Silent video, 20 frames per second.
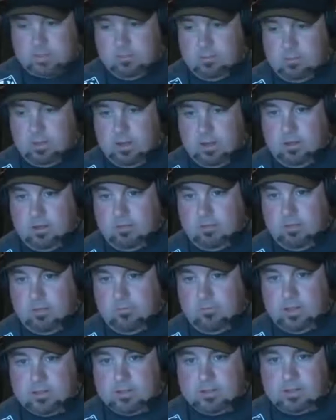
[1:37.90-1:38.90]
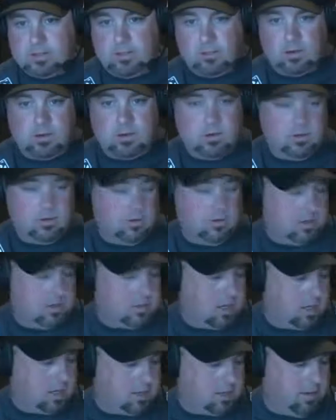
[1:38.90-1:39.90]
some uh, events that we're going to uh,
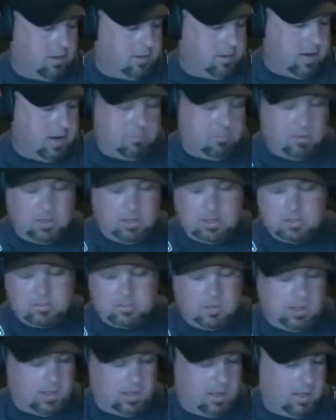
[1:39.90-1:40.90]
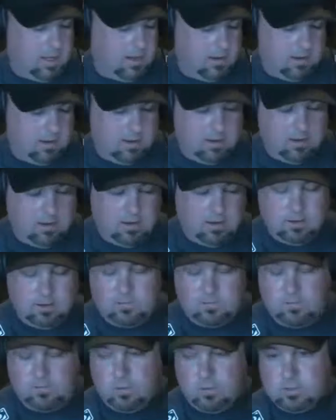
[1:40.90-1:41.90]
talk about that happened last weekend, and uh, and
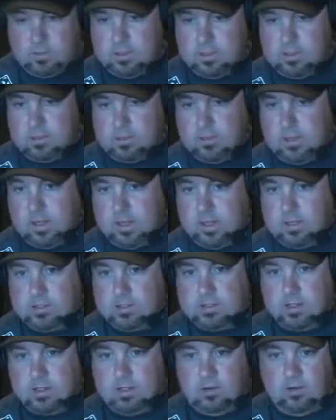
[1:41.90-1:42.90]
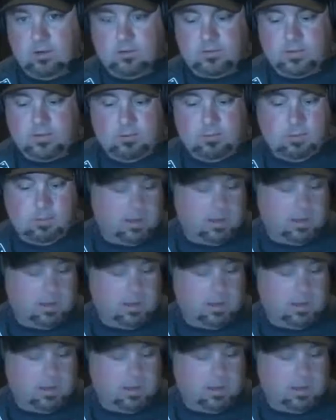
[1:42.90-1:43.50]
look forward to this weekend's UFC uh, and